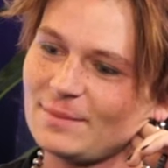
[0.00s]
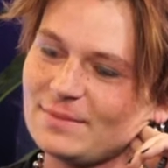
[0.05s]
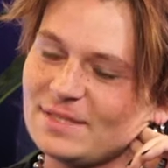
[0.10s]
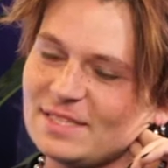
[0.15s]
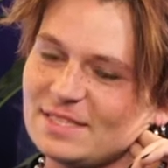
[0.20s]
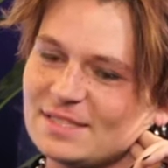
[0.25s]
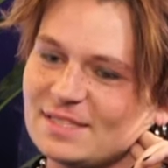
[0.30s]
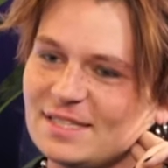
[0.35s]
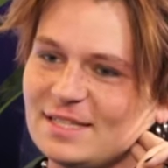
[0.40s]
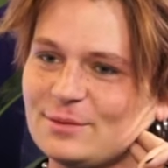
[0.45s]
I
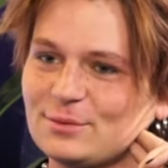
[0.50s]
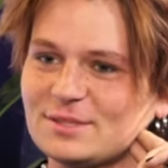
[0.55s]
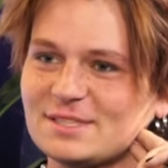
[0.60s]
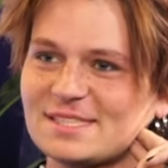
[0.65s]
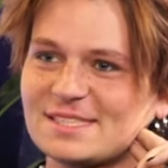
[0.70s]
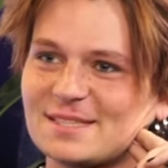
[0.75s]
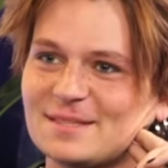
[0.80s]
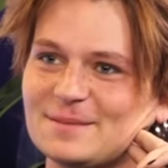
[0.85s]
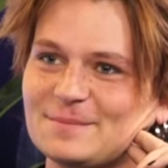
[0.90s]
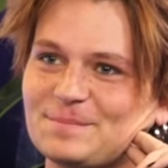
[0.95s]
mean, it
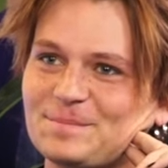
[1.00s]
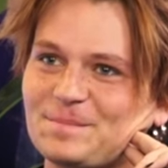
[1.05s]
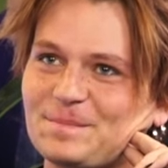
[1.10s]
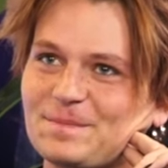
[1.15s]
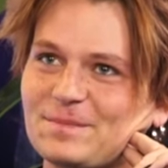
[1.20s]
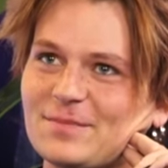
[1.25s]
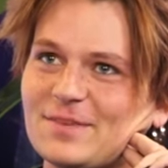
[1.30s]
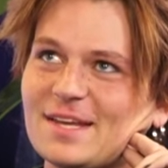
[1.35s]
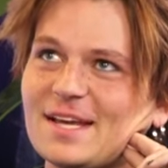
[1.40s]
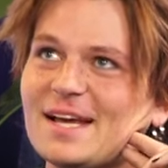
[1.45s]
was,
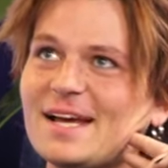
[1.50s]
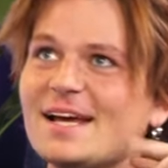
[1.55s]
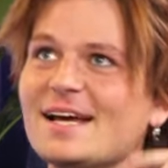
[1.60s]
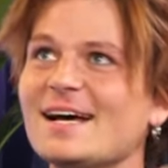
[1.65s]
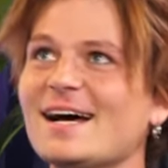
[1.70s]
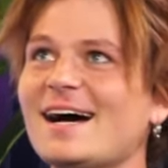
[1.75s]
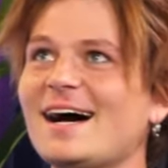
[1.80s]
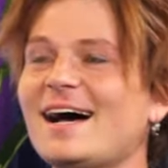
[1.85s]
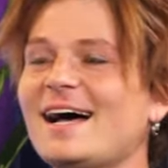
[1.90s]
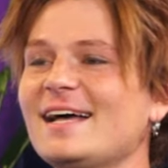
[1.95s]

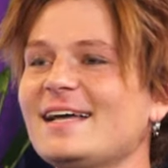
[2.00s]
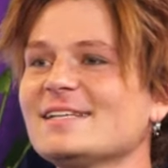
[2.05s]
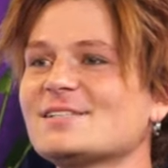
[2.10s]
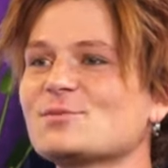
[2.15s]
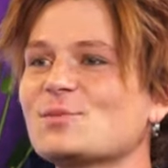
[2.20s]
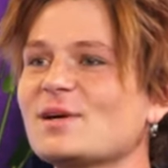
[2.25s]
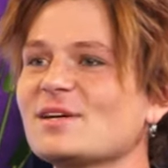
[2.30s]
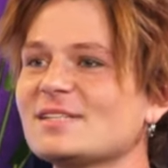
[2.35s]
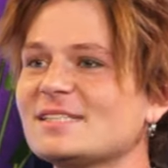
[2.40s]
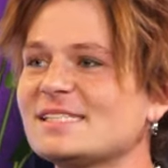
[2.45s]

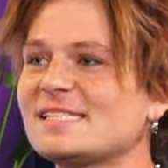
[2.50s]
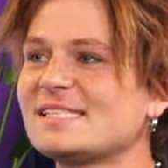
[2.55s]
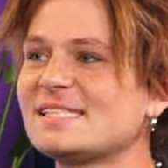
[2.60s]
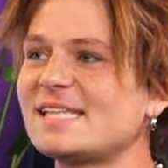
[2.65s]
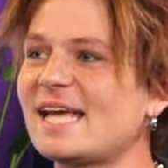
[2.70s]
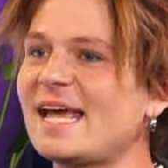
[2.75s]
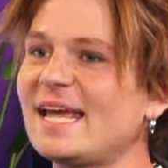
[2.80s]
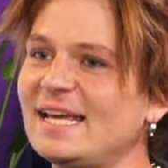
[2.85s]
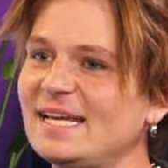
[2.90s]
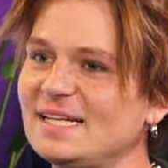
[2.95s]
it's weird to
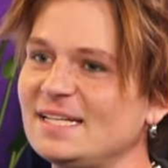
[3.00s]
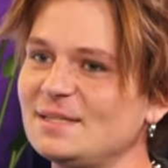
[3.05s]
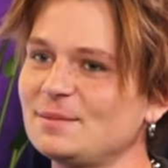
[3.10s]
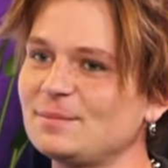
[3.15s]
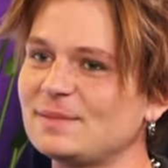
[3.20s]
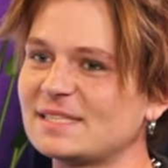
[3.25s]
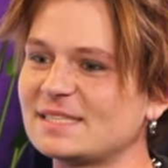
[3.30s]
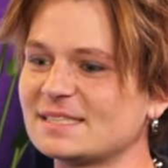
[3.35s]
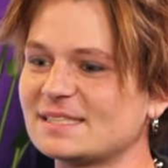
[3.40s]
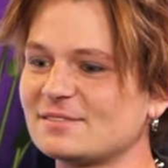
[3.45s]
say
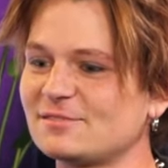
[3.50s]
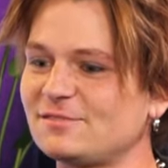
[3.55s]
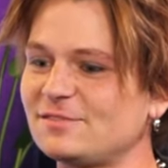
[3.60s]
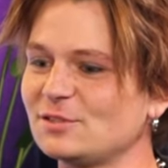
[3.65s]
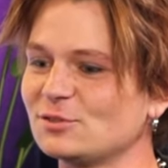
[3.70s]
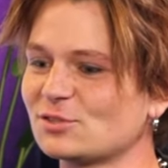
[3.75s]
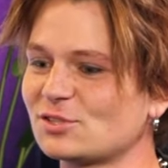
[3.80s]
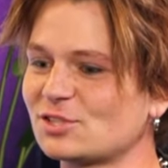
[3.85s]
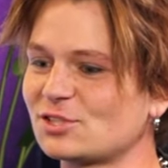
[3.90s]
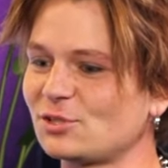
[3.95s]
it because it
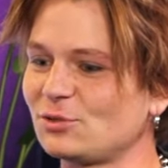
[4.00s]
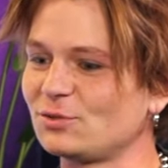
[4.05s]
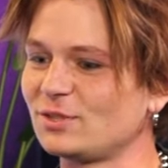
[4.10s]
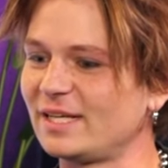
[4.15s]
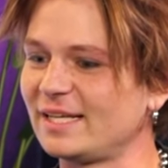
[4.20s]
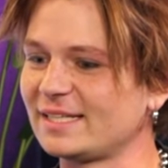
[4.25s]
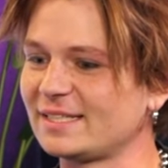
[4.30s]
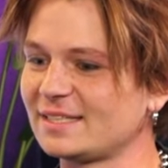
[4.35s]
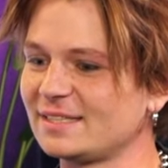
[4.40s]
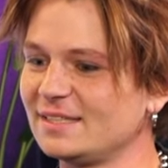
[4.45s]
feels so,
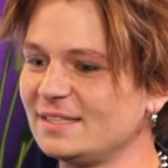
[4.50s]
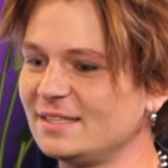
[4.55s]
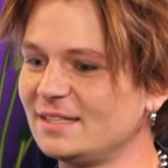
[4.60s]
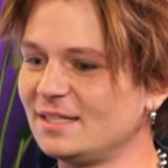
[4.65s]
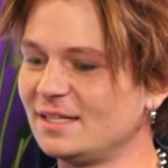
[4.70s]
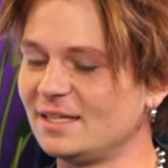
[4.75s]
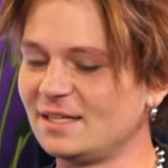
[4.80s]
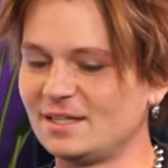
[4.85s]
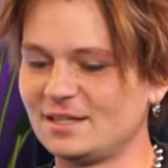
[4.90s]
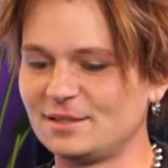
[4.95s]
like,
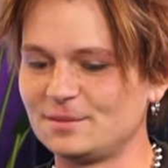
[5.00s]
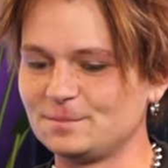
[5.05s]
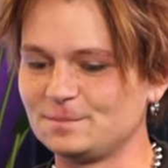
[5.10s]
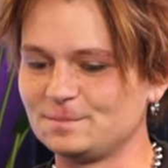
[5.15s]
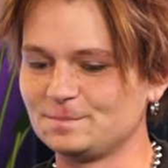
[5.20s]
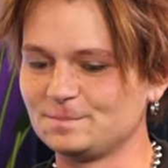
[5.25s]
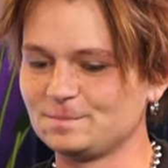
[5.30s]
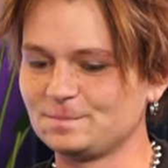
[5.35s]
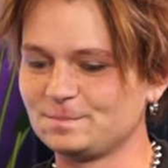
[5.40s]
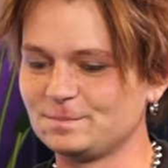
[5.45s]

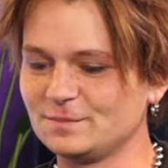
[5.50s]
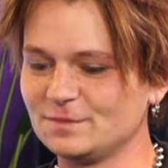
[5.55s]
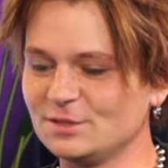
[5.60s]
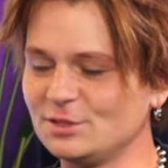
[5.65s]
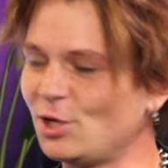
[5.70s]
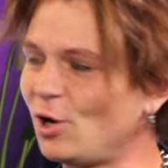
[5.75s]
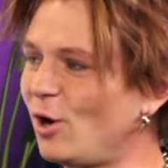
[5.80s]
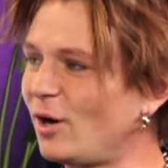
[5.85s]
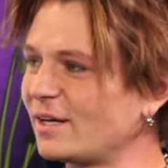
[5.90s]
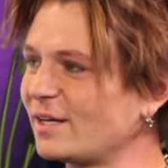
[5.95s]

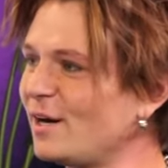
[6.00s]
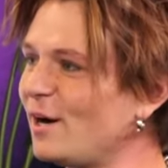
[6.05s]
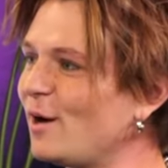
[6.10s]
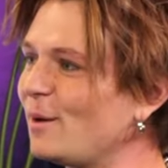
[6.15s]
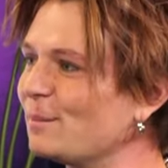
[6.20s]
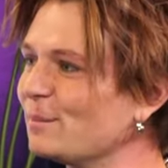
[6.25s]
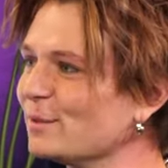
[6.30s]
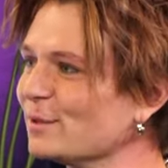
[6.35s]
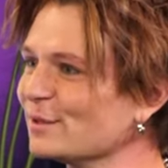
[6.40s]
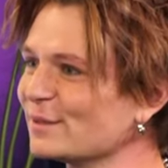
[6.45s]

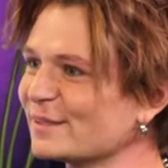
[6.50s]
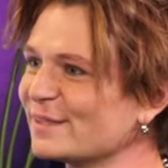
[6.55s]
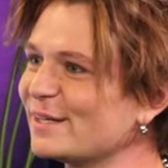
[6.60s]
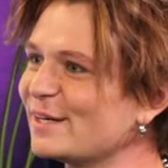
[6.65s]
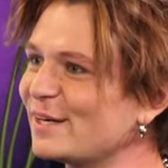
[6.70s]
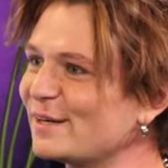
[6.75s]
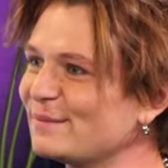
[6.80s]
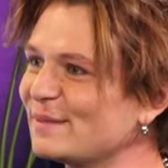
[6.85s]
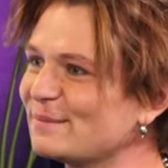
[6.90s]
non-humble, you know what I